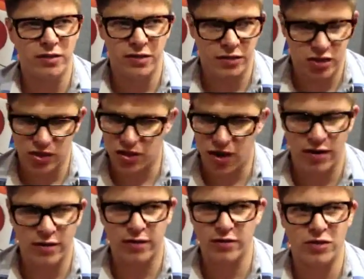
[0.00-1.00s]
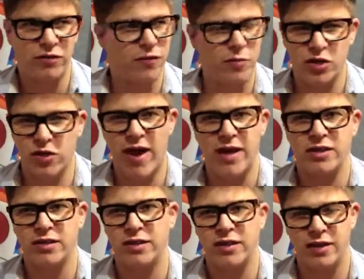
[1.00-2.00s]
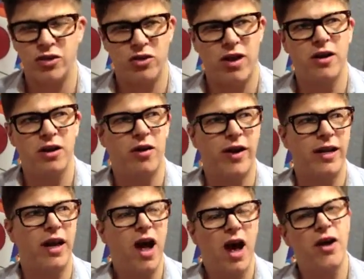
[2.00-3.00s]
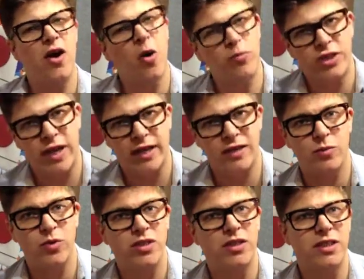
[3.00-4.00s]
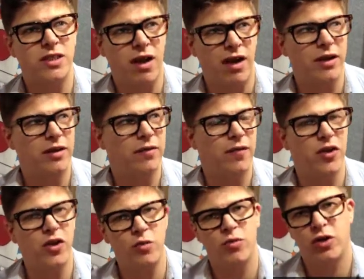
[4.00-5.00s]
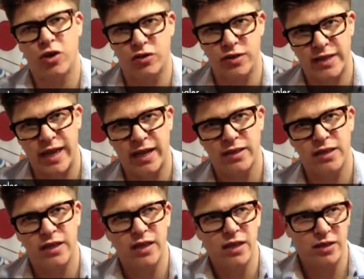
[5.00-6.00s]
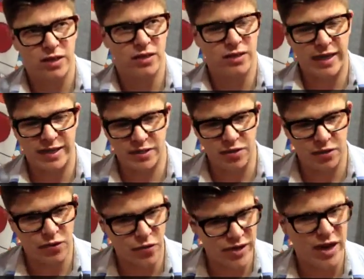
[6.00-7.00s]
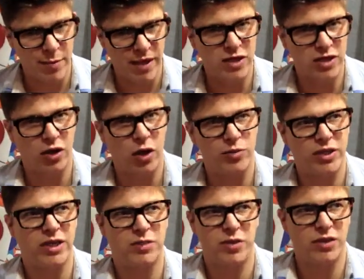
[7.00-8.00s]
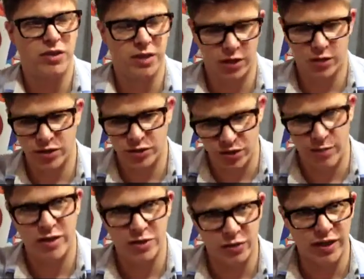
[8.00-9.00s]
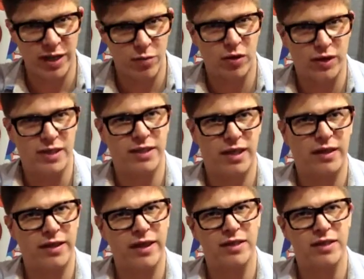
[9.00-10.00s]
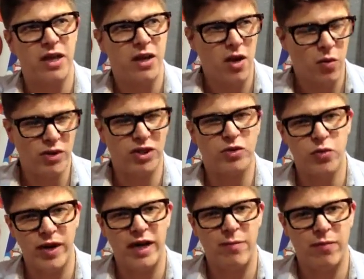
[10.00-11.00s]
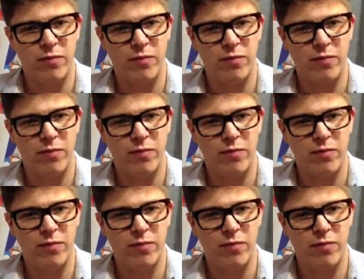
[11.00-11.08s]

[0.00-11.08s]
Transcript: start from scratch and try and create an object that was designed for human contact. So it's the three-dimensional object as opposed to a two-dimensional keyboard and these kind of things, which is really